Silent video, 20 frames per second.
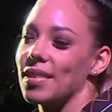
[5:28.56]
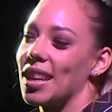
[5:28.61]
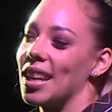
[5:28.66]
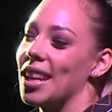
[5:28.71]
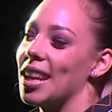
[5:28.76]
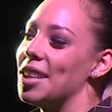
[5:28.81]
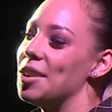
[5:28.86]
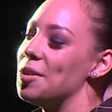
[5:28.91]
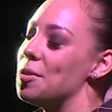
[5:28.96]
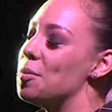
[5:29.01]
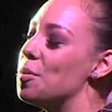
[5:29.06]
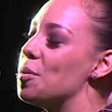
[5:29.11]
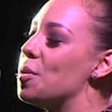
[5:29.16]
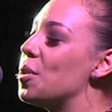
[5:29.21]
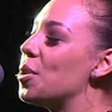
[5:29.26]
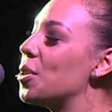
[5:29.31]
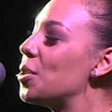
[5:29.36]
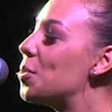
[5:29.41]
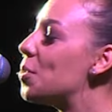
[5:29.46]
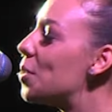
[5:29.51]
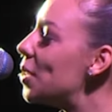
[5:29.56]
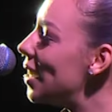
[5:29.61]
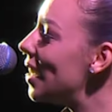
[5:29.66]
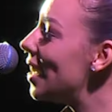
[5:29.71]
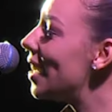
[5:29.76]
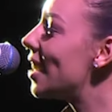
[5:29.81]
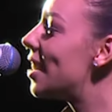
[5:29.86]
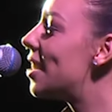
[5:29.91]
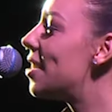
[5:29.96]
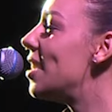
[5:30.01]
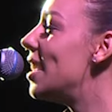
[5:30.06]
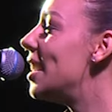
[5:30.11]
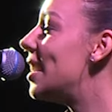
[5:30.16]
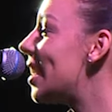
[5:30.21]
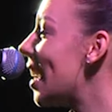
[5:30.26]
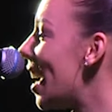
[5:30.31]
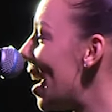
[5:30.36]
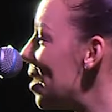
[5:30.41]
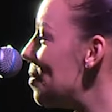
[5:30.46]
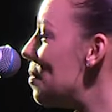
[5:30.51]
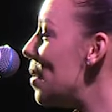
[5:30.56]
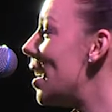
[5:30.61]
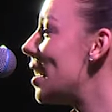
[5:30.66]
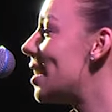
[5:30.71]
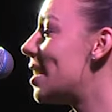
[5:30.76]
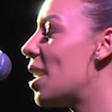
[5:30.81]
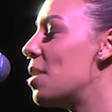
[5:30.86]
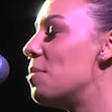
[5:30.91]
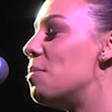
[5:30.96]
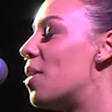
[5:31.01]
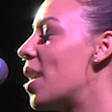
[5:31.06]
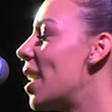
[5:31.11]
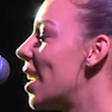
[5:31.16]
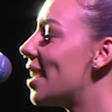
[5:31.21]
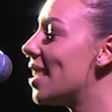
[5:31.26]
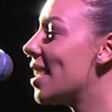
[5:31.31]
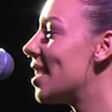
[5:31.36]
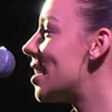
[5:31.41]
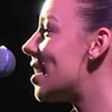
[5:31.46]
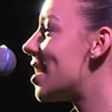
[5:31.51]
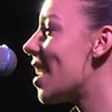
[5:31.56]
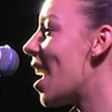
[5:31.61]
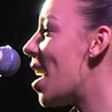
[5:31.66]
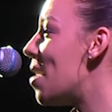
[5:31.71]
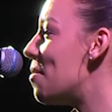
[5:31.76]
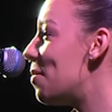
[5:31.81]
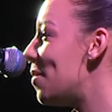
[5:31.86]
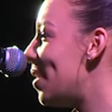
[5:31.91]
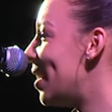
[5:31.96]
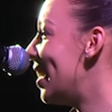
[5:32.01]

an award-winning three-time essay breaking champ